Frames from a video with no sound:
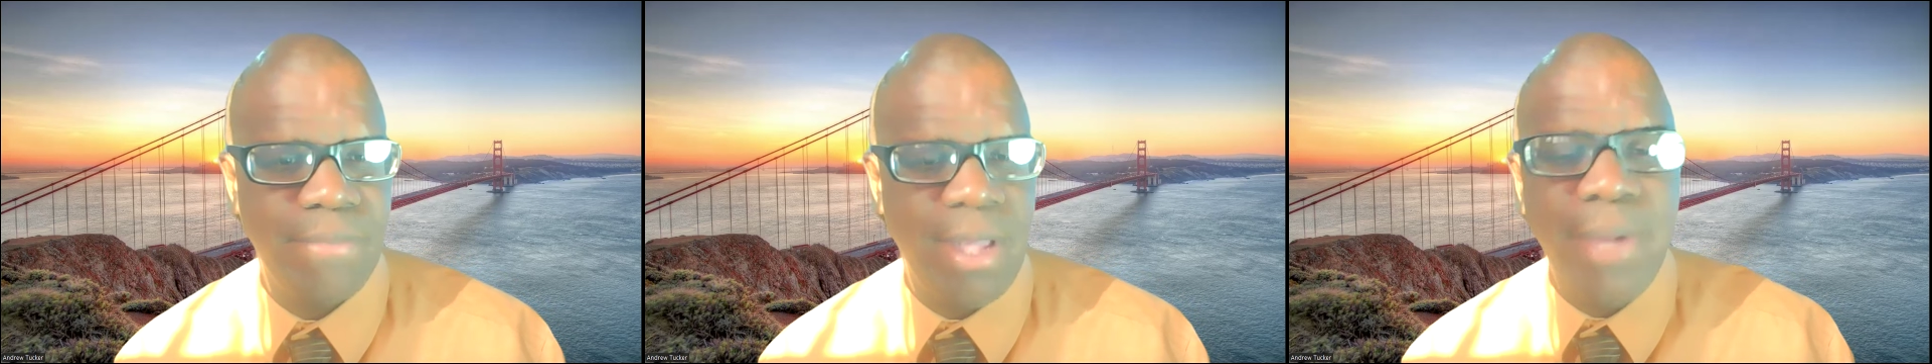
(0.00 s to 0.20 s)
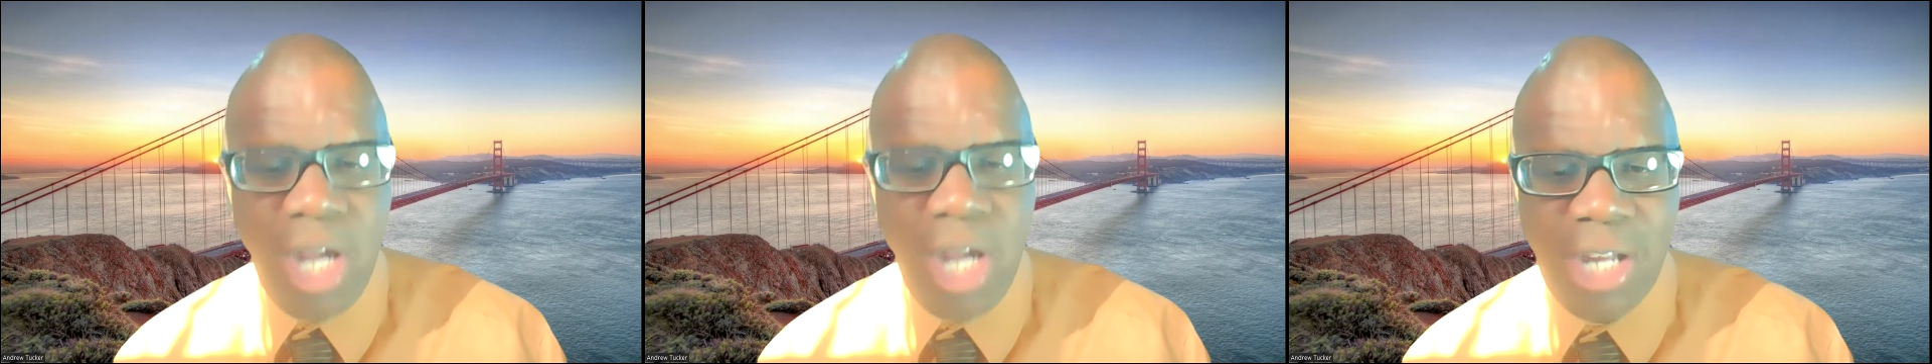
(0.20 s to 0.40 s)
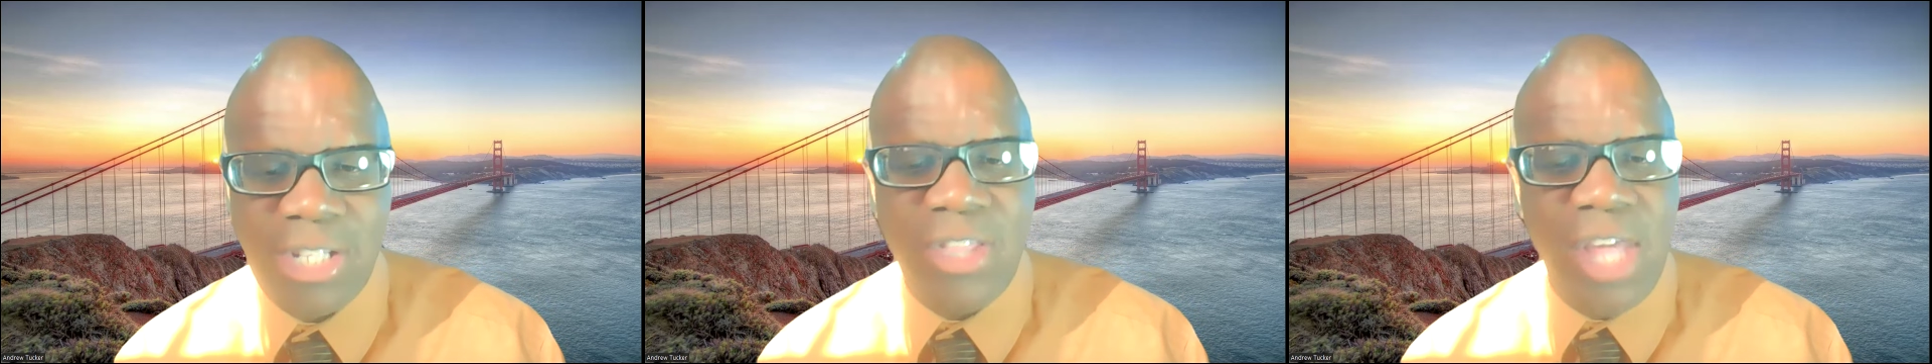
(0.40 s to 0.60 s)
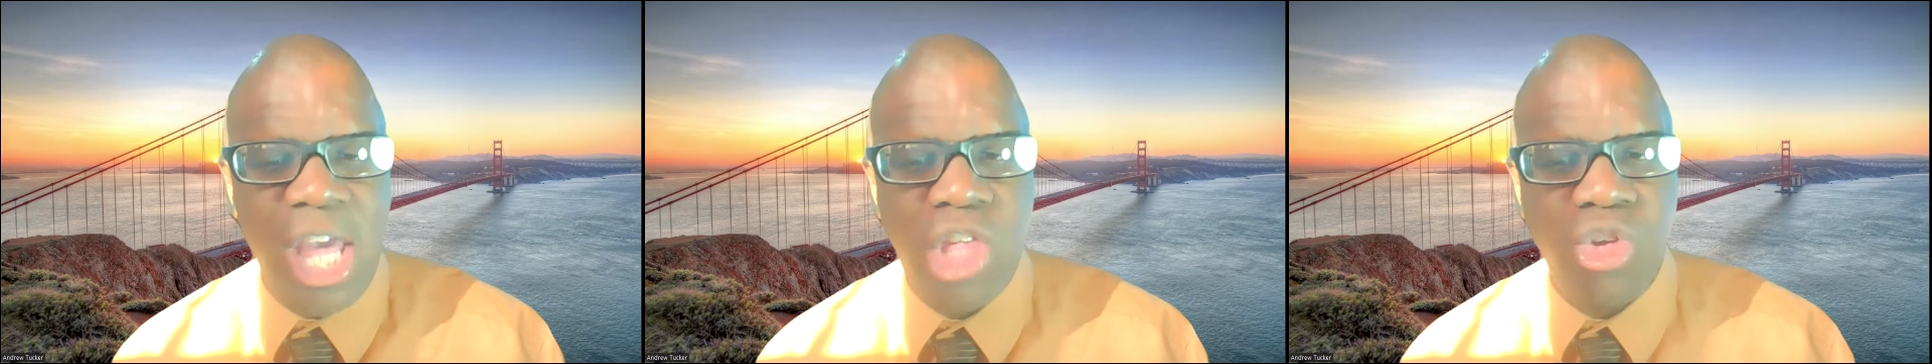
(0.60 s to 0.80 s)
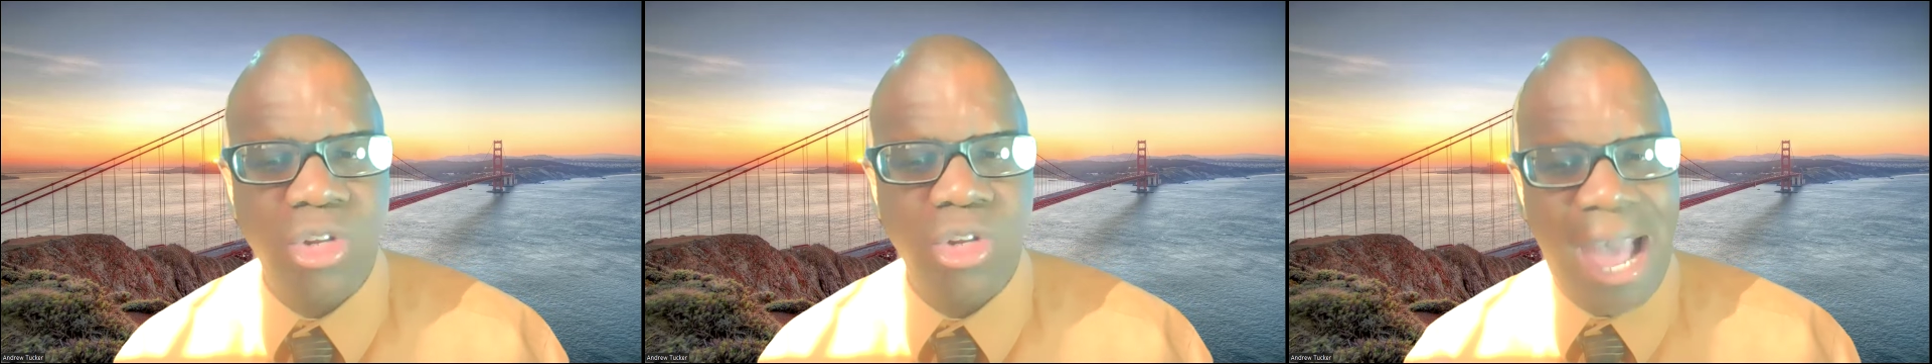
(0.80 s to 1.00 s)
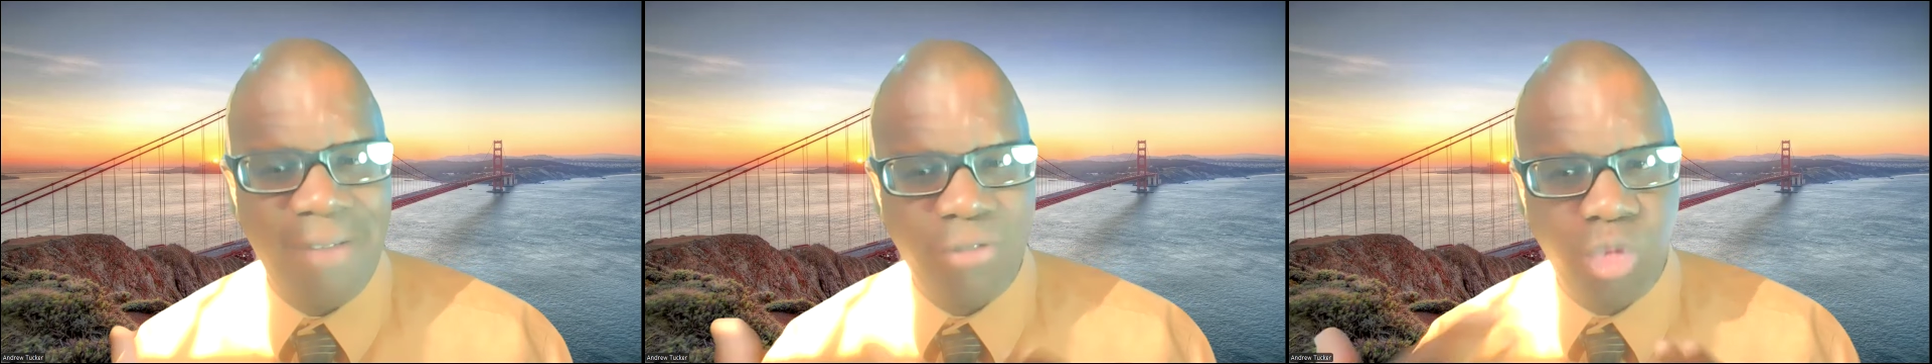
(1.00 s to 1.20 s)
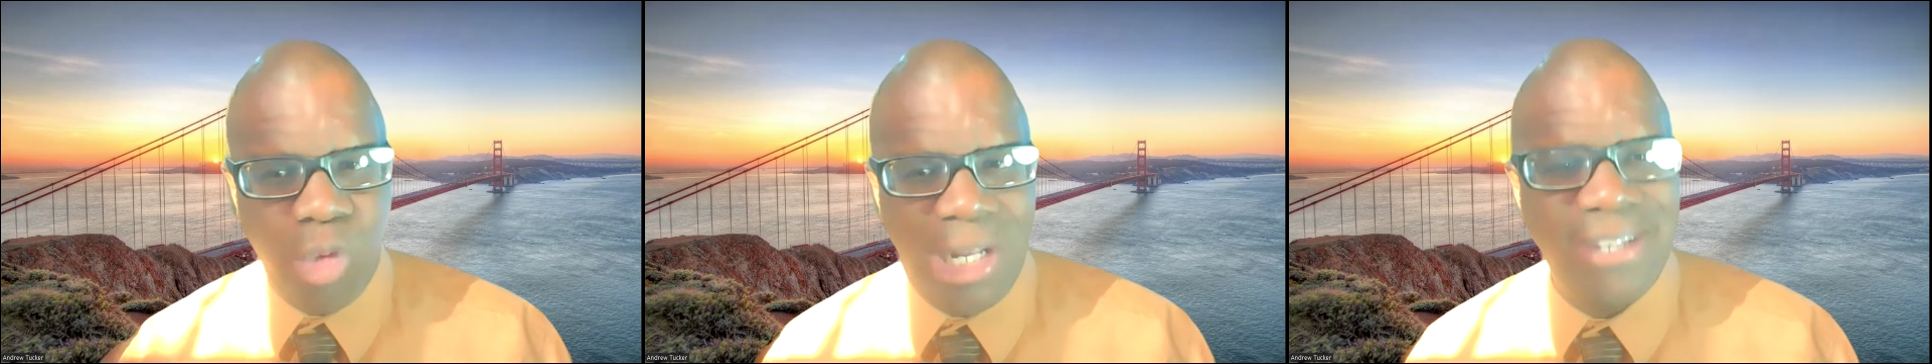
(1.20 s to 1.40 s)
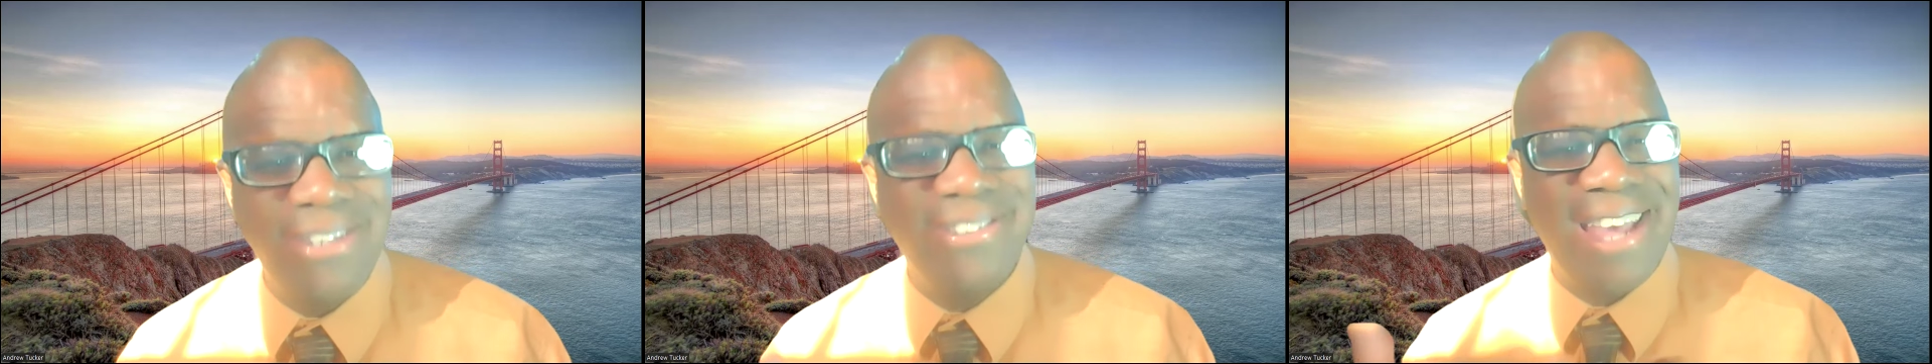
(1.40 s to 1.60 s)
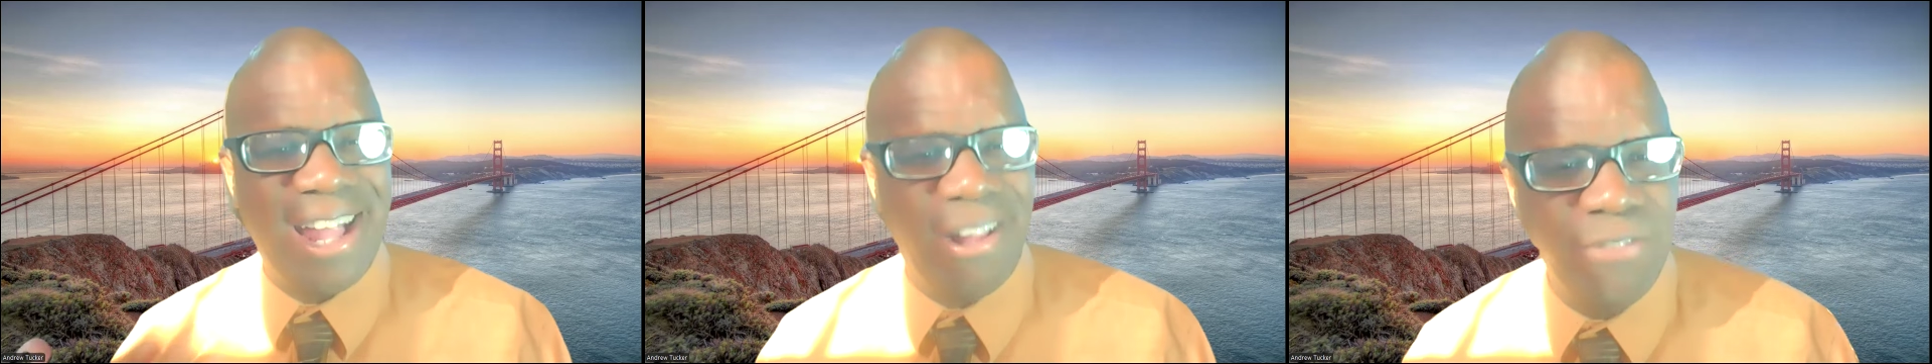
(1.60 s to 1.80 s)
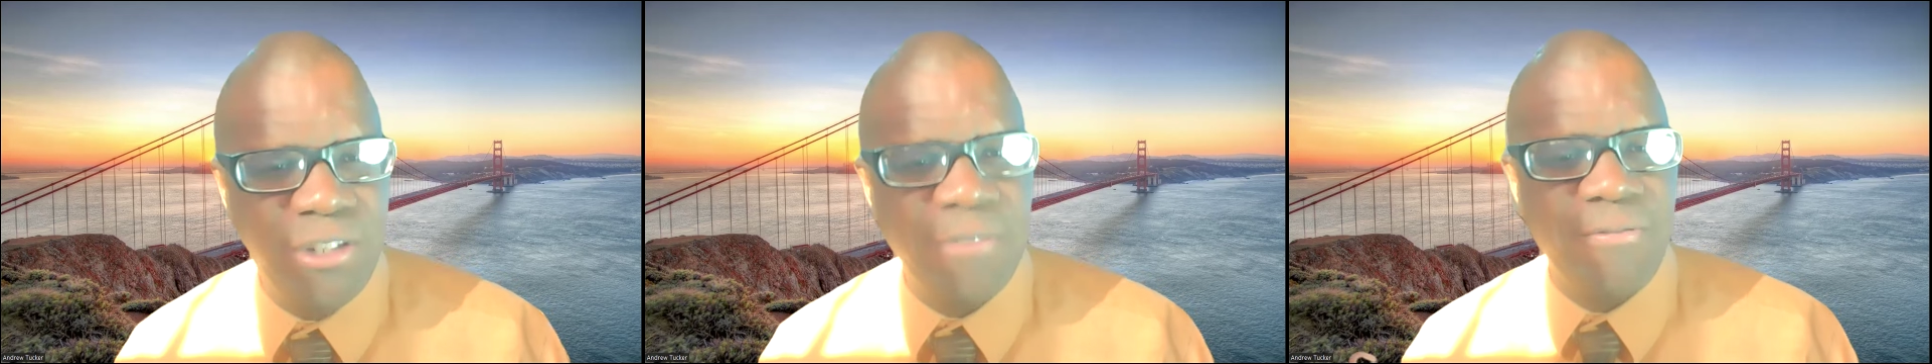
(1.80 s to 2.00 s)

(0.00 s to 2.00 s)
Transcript: because they should have really delved